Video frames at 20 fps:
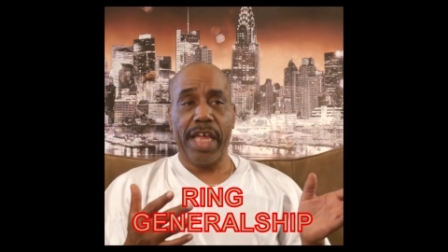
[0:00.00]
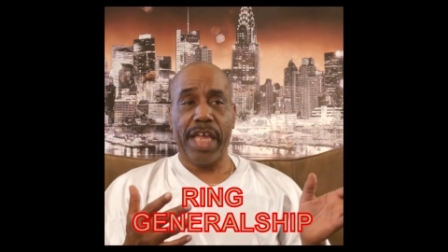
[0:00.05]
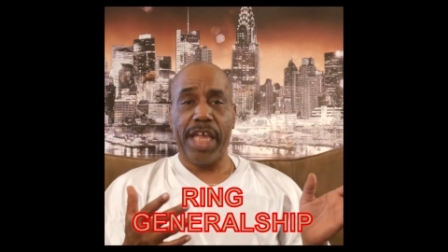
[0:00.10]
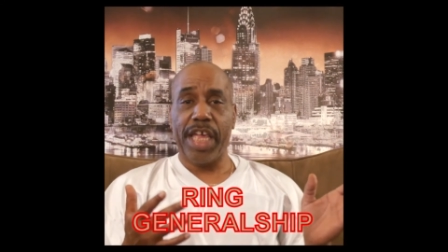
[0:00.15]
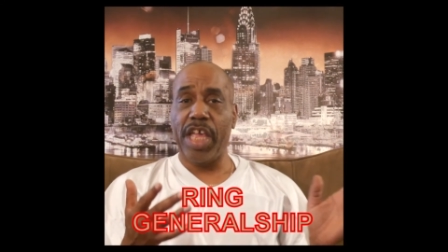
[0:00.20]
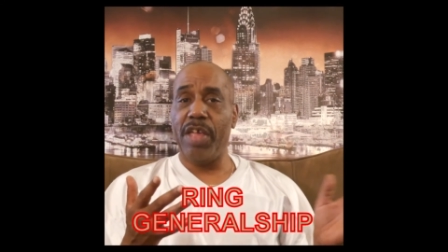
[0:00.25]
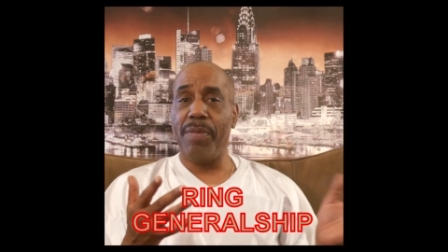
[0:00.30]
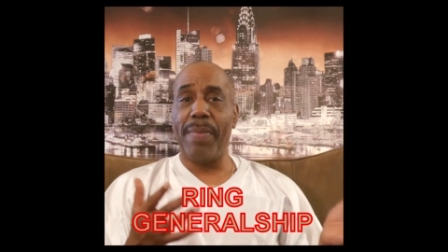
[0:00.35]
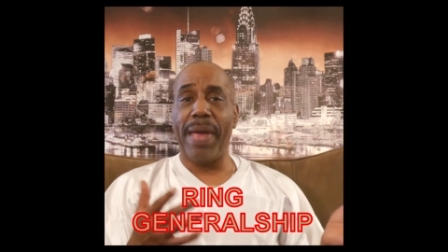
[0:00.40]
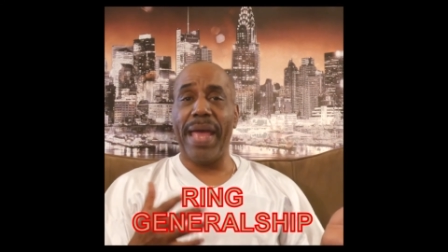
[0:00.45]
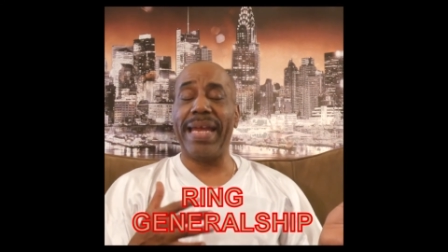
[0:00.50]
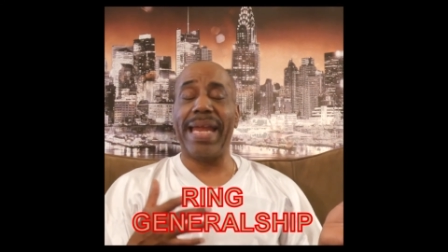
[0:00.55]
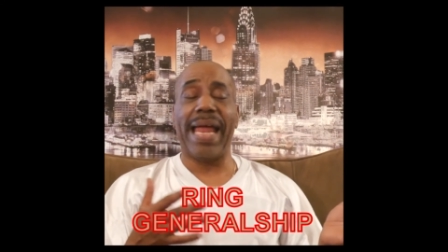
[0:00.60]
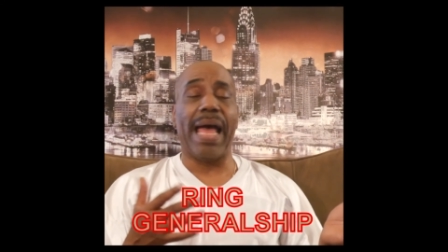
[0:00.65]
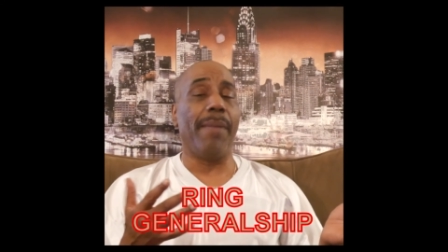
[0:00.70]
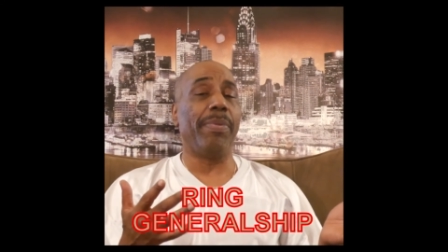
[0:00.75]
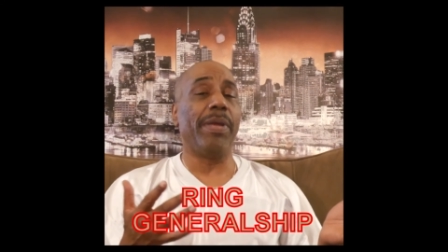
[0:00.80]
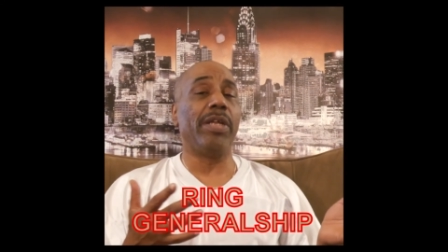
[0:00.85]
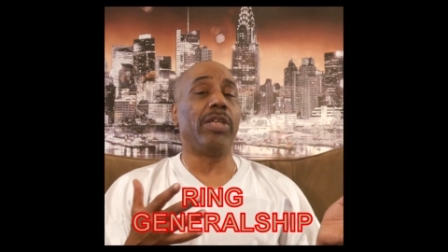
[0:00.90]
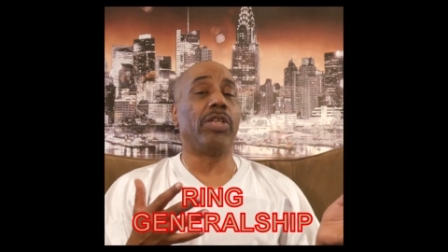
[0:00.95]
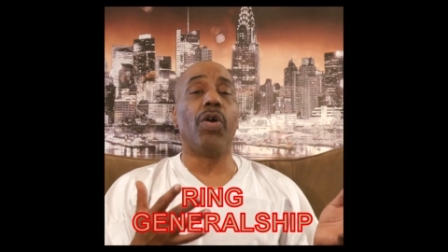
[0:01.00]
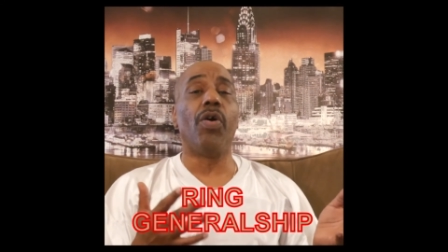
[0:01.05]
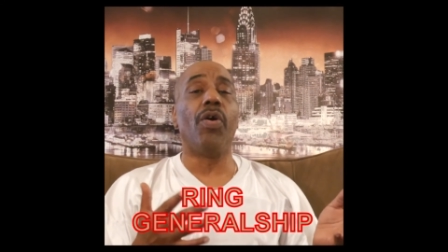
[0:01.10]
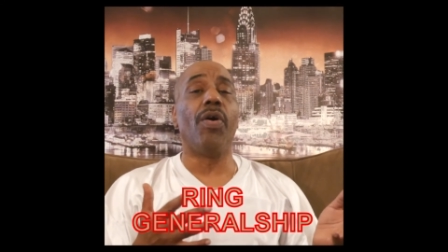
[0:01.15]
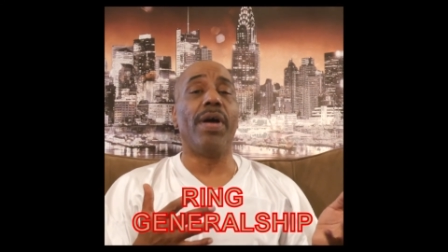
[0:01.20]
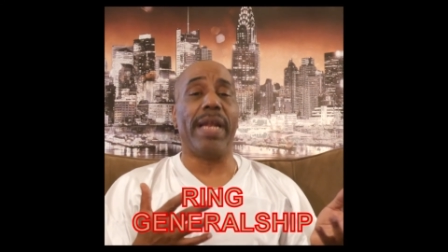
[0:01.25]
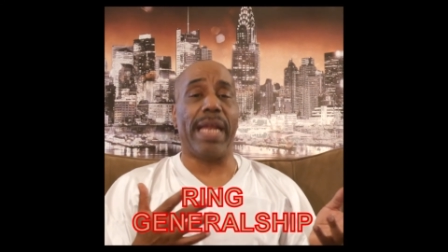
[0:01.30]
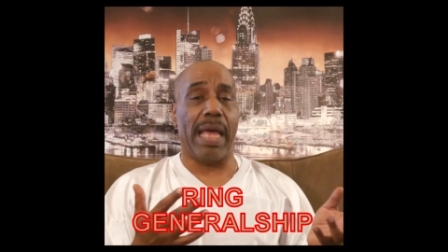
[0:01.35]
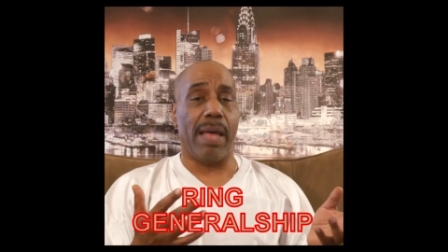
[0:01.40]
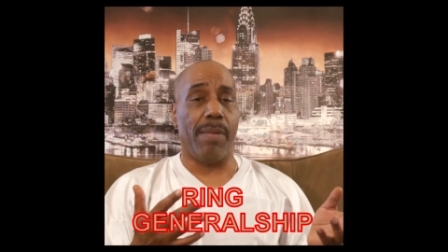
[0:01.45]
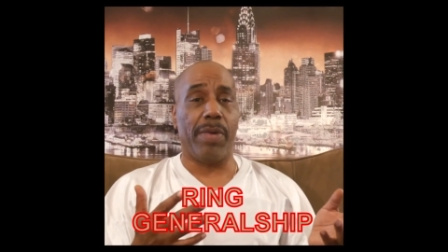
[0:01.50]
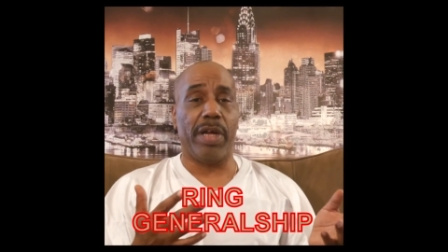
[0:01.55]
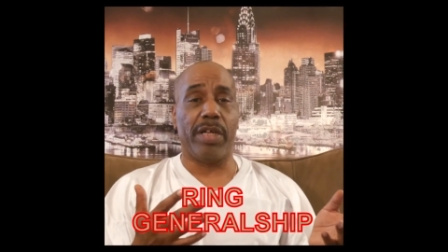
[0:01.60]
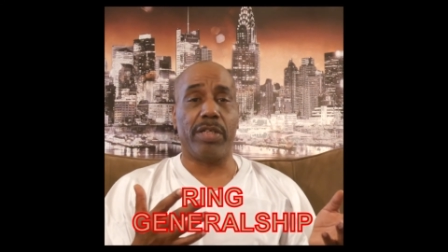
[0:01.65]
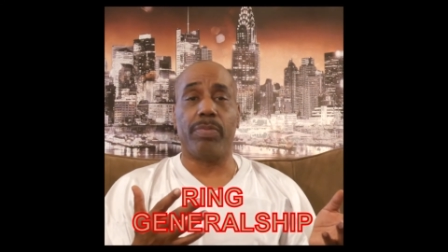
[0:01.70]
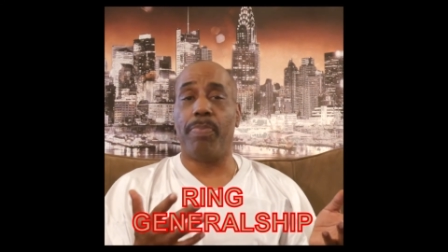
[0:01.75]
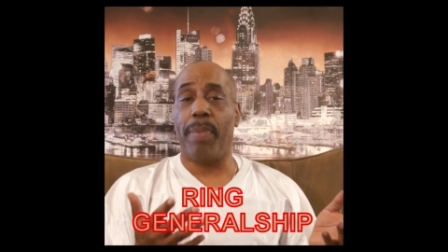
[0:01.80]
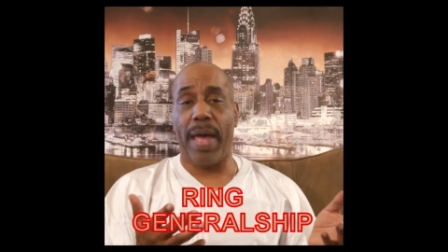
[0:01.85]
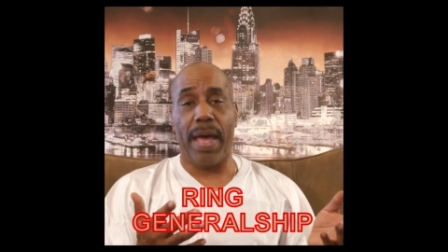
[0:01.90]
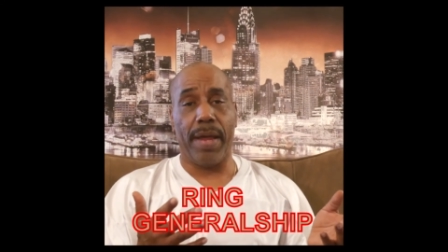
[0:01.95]
He may not be doing that
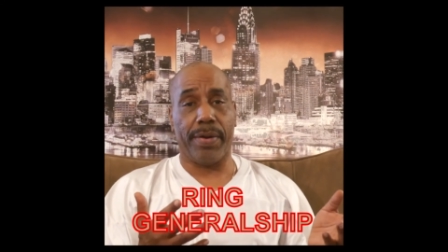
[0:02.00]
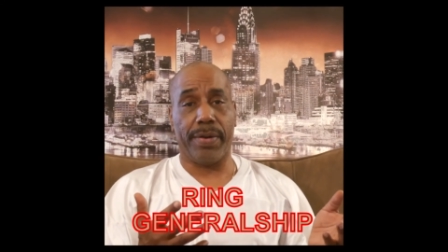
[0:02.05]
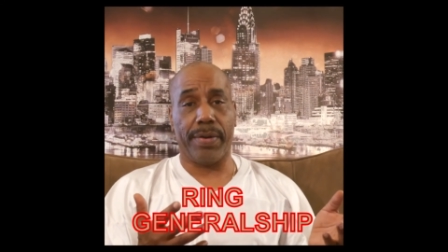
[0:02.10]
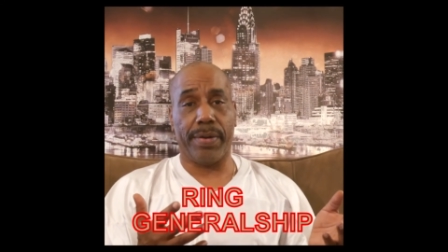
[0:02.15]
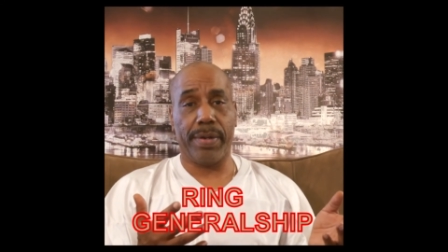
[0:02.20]
much better,